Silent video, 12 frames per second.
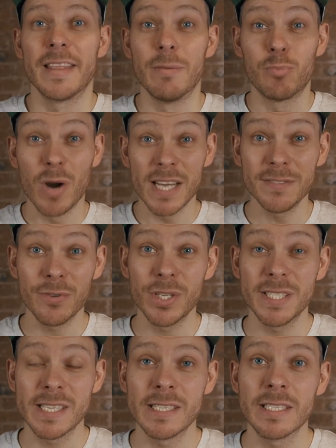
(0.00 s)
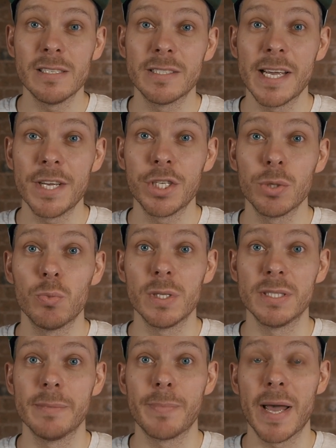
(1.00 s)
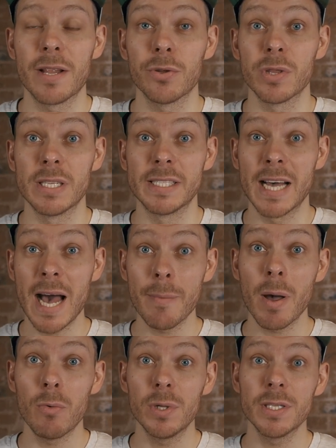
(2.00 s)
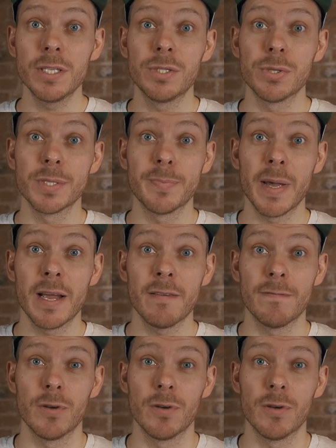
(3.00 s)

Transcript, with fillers: The price for this consultation will depend on the time I will need to spend.